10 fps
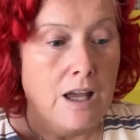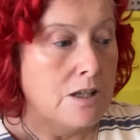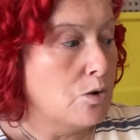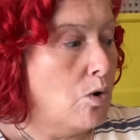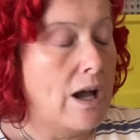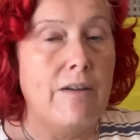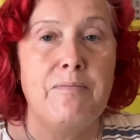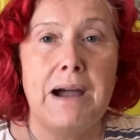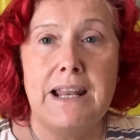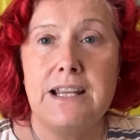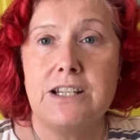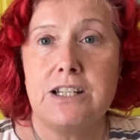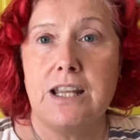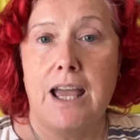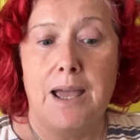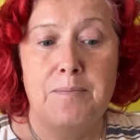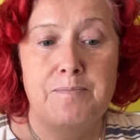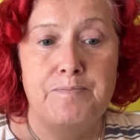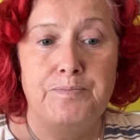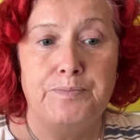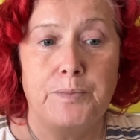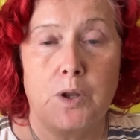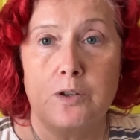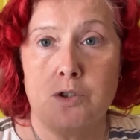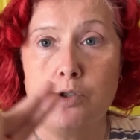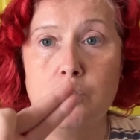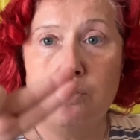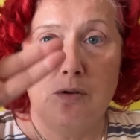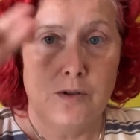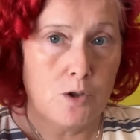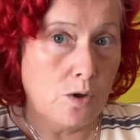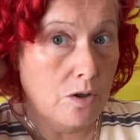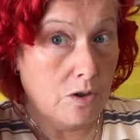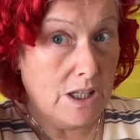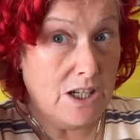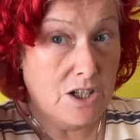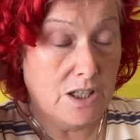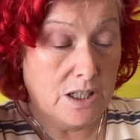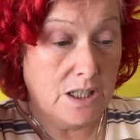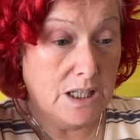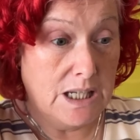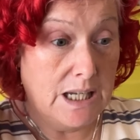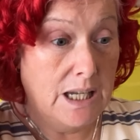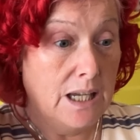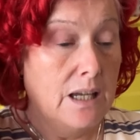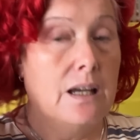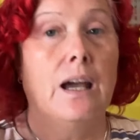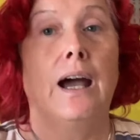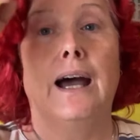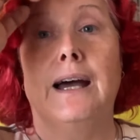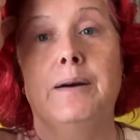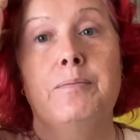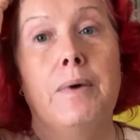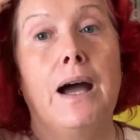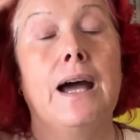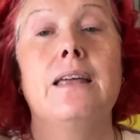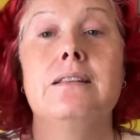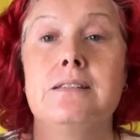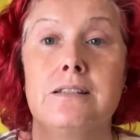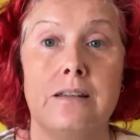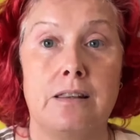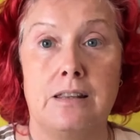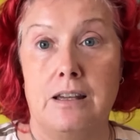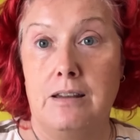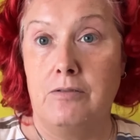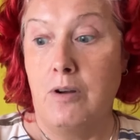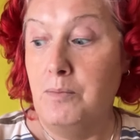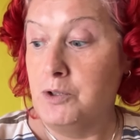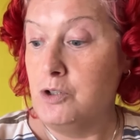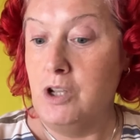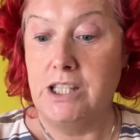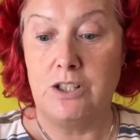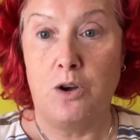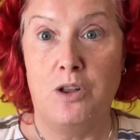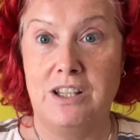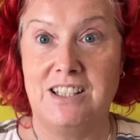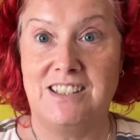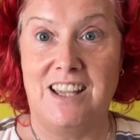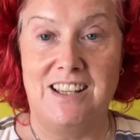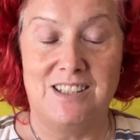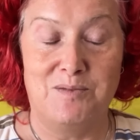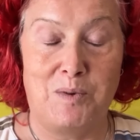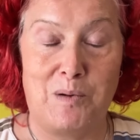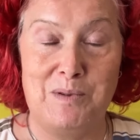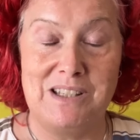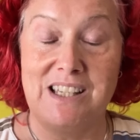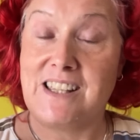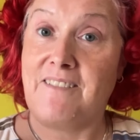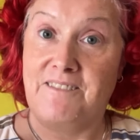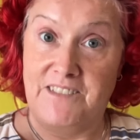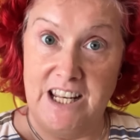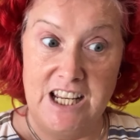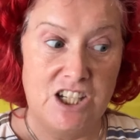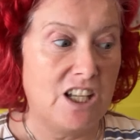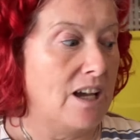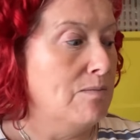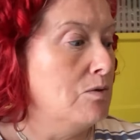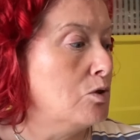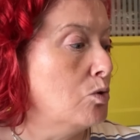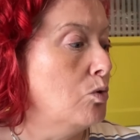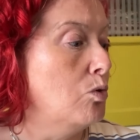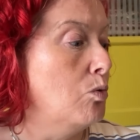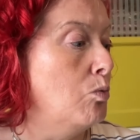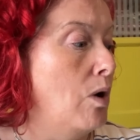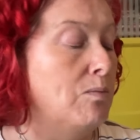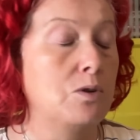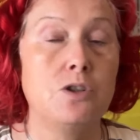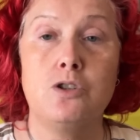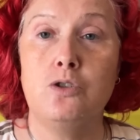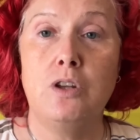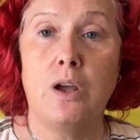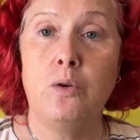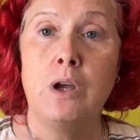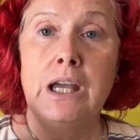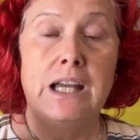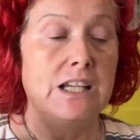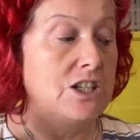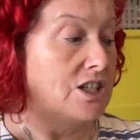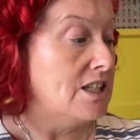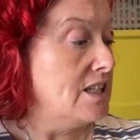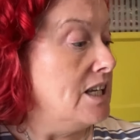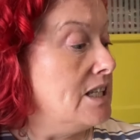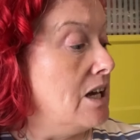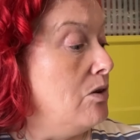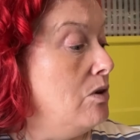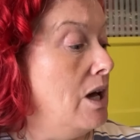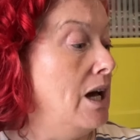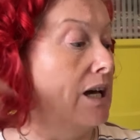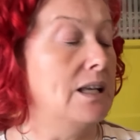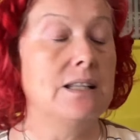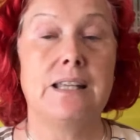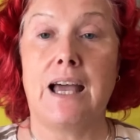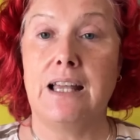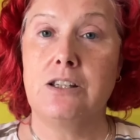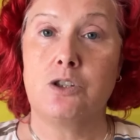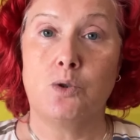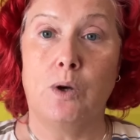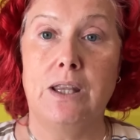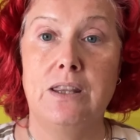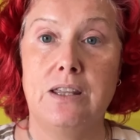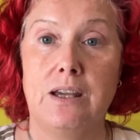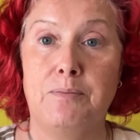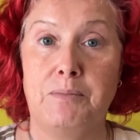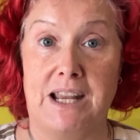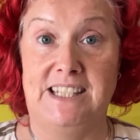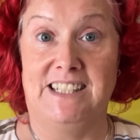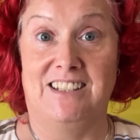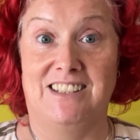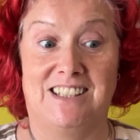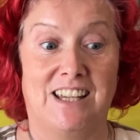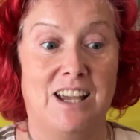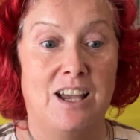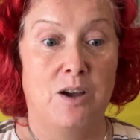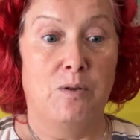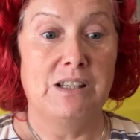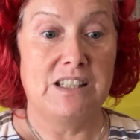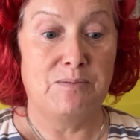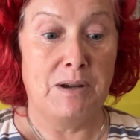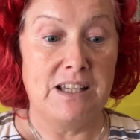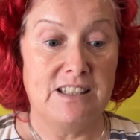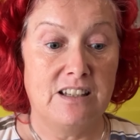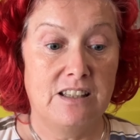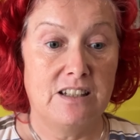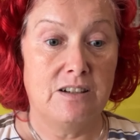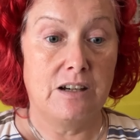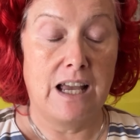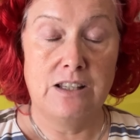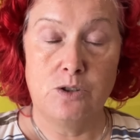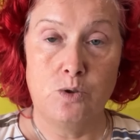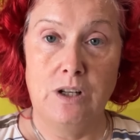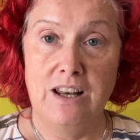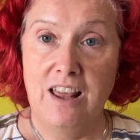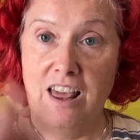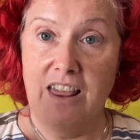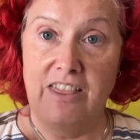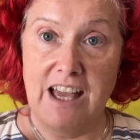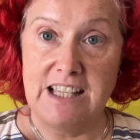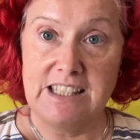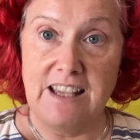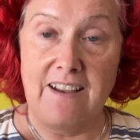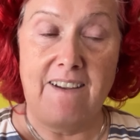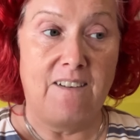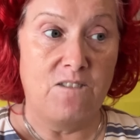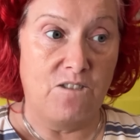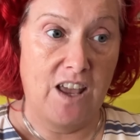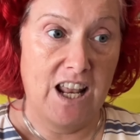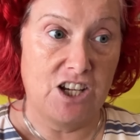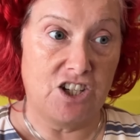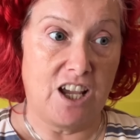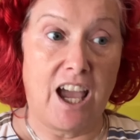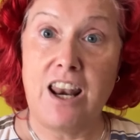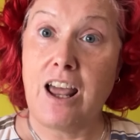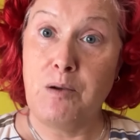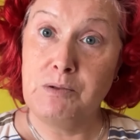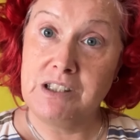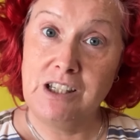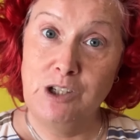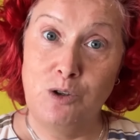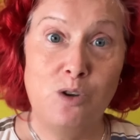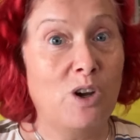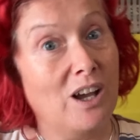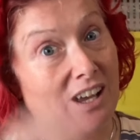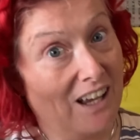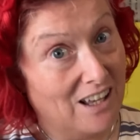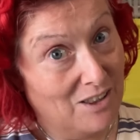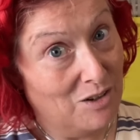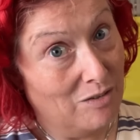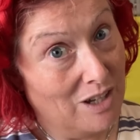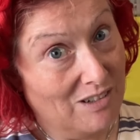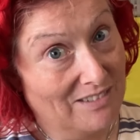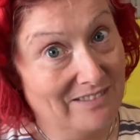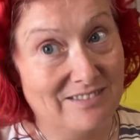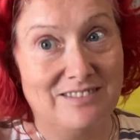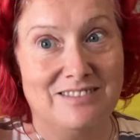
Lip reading: So I have managed 2 sewing rotations today, and the romper suit is to all intents and purposes finished. So what I'm going to do now is just sit down and hand sew in the press studs. Once the press studs are hand sewn in, that's it, finished, and I will see you in the reveal.